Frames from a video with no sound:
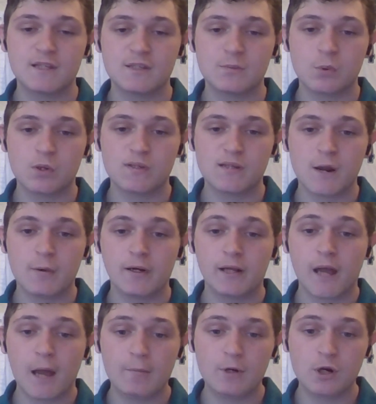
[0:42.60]
Sports Network.
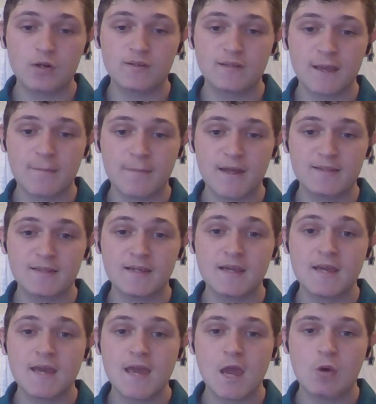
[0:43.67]
I'm your host, Sam Menzie,
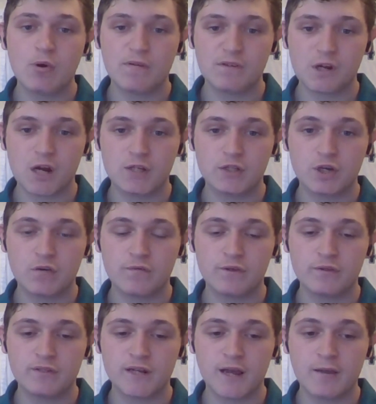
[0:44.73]
and we have a great show for you
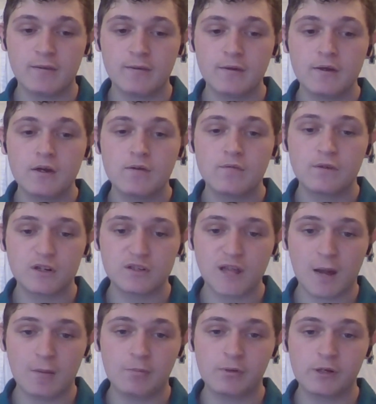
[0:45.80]
today. First
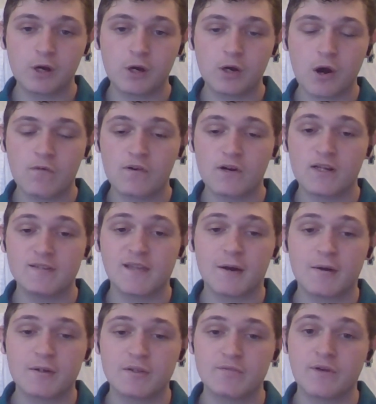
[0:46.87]
topic we're going over is
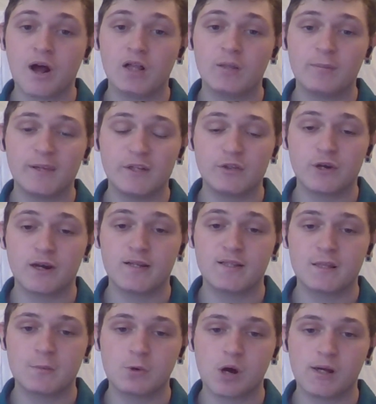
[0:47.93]
Aaron Civale being traded to
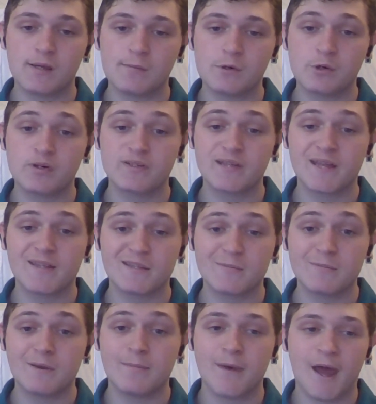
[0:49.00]
the Milwaukee Brewers and some
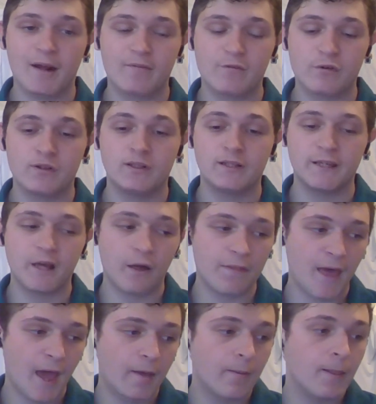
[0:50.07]
mid-pack for the league on
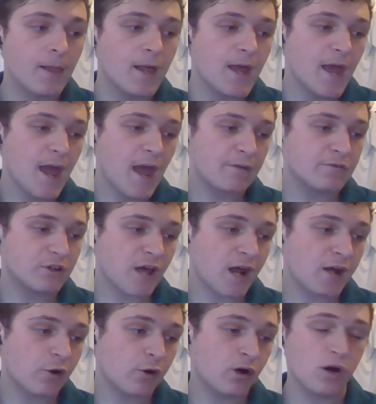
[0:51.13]
that. After
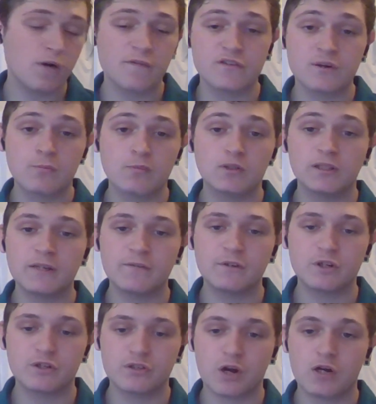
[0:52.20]
that, going over some reliever
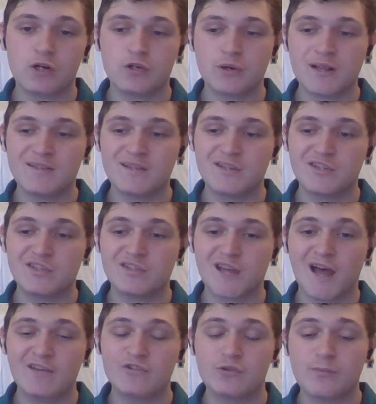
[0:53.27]
to starter transitions,
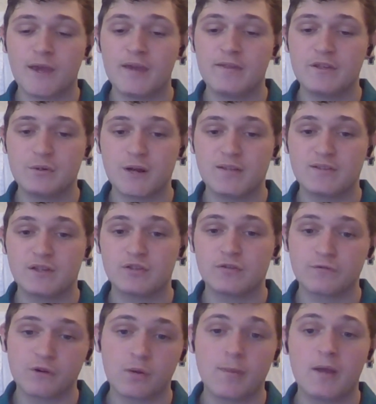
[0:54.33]
guys who made the transition
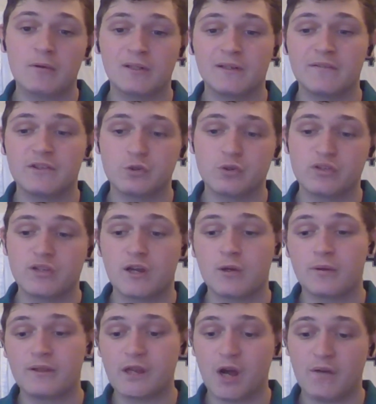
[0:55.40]
from a reliever to a starter
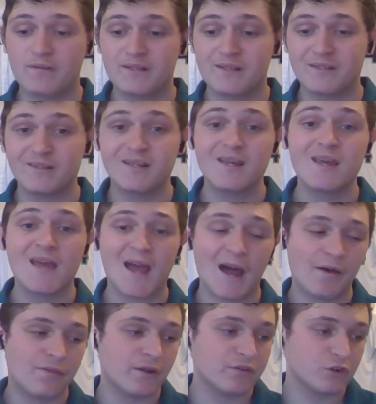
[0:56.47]
in the offseason,
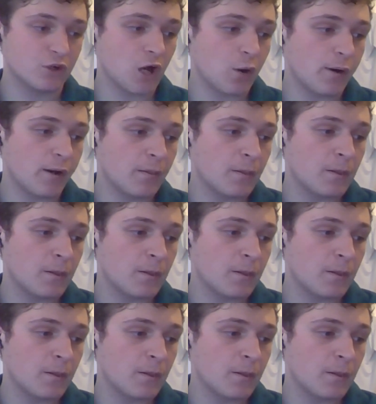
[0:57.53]
how things are going.